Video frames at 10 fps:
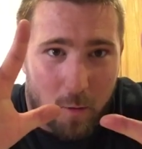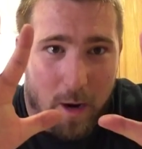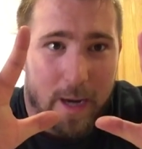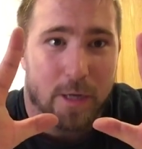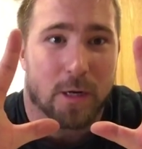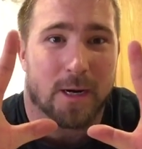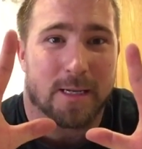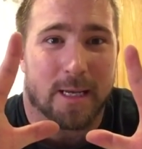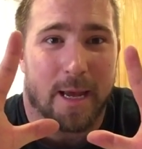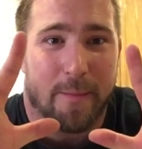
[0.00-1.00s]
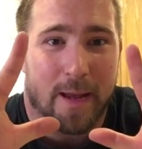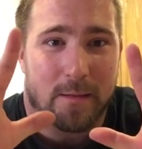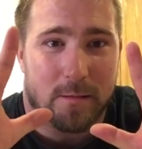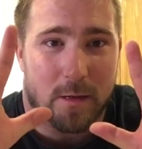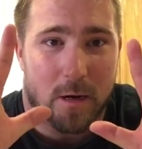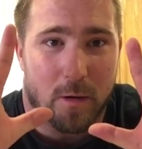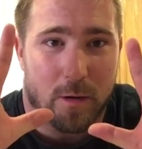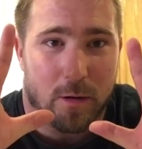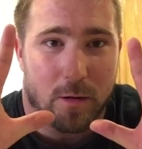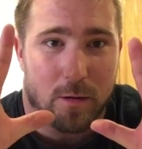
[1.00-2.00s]
away you're going to say, man, you know,
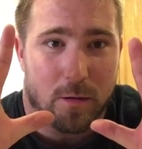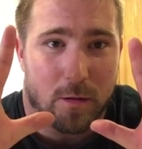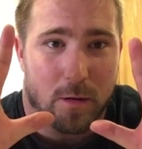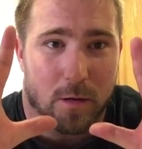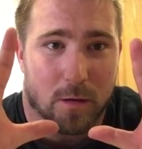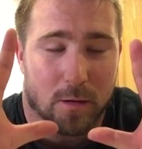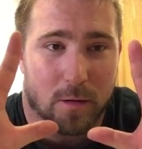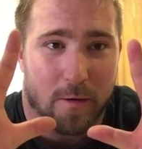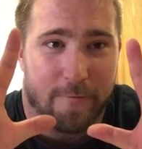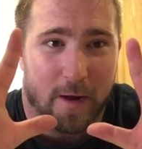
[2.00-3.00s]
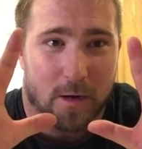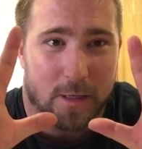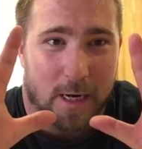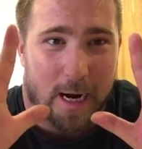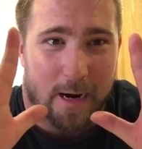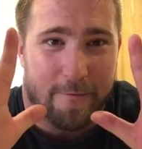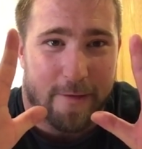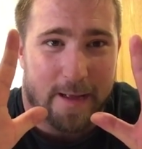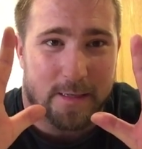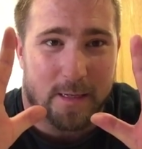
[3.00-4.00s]
your fingers are kind of
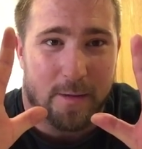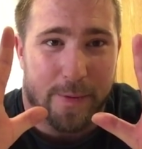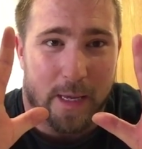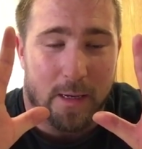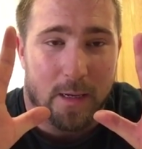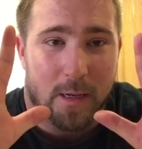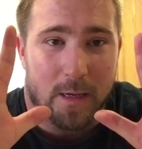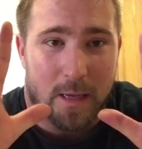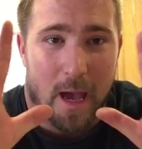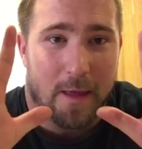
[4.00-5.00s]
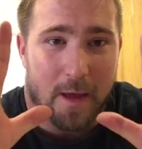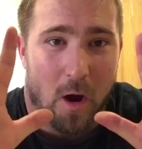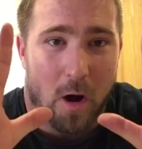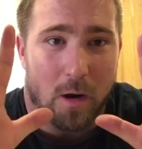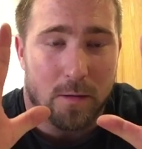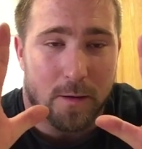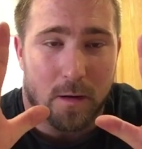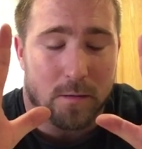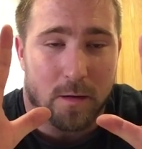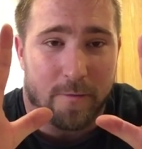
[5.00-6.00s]
fat and stumpy. Yeah, they are.
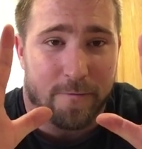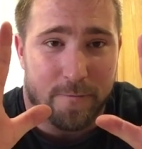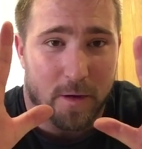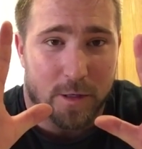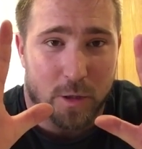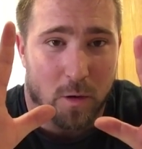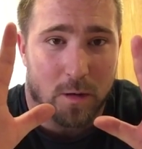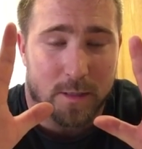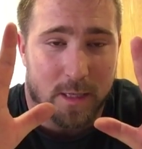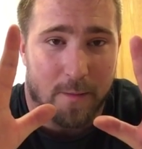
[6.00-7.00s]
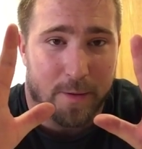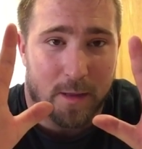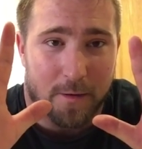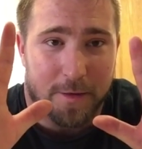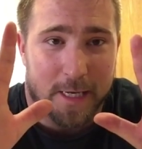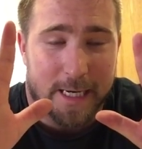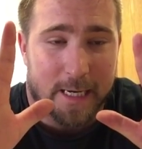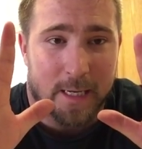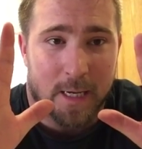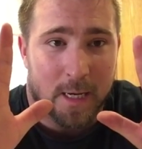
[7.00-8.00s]
They're short, stumpy, they're
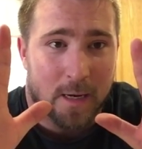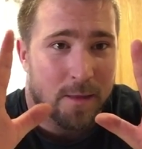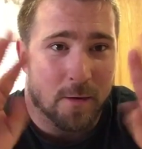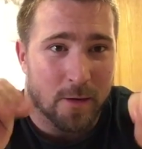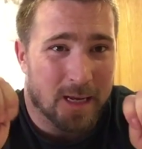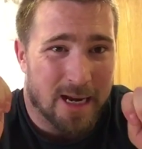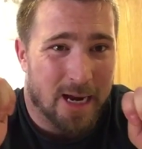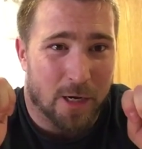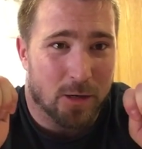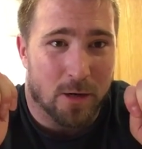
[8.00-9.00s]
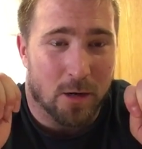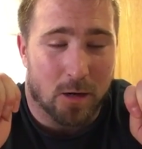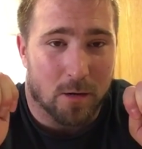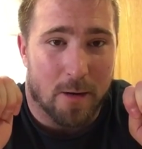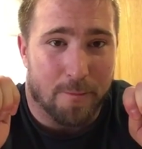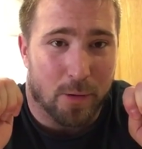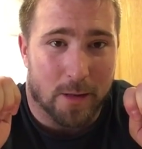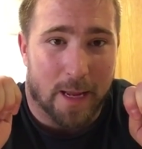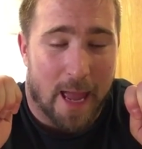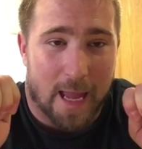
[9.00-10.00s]
thick. They're really not good hook grip
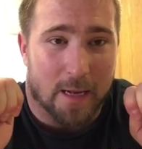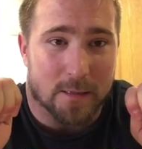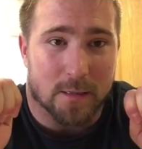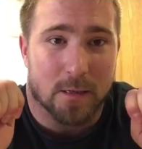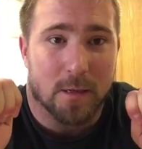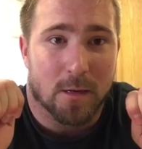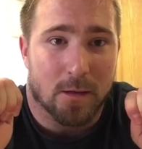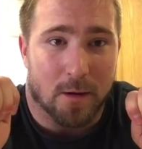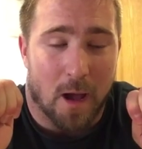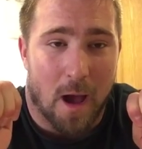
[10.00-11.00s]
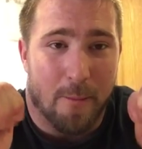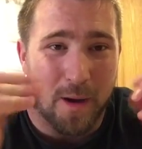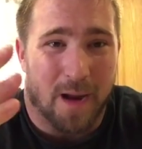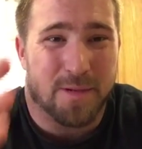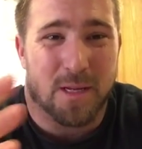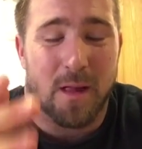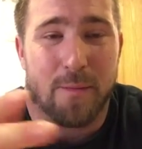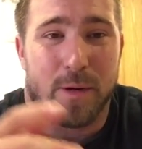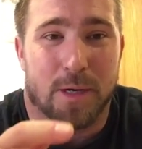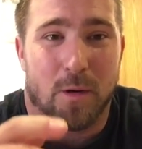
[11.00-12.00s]
pulling hands. They're not, but I'm still
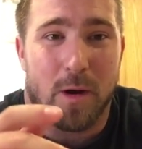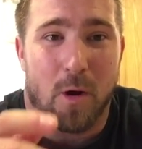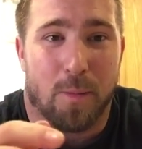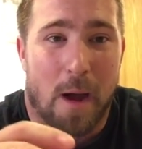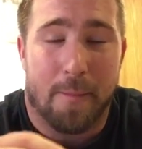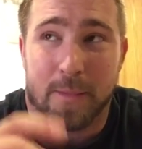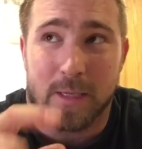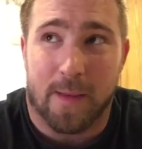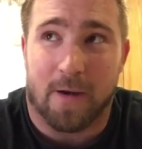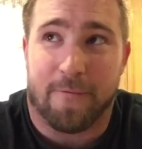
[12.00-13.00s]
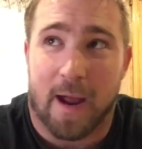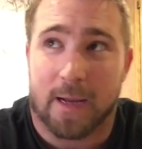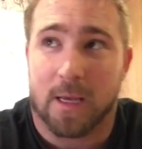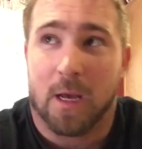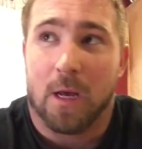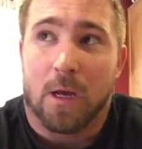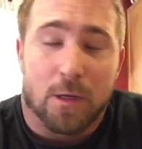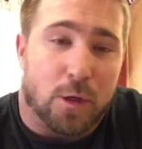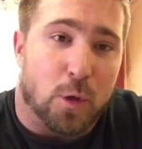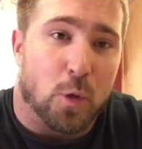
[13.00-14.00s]
able to do it, no problem. As a matter of fact,
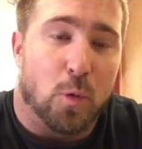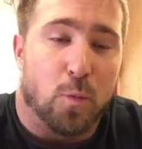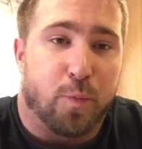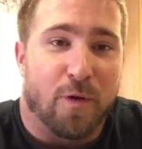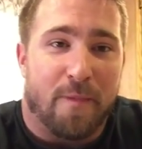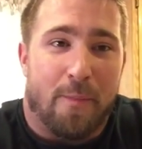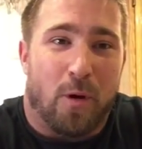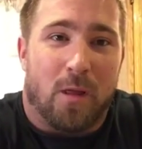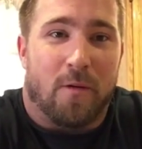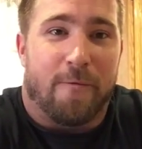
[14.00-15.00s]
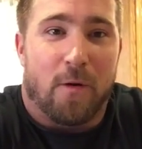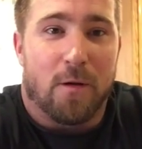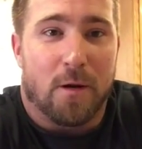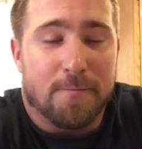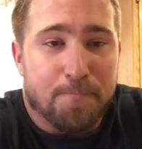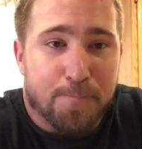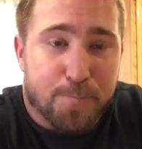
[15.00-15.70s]
to prove my point a little further,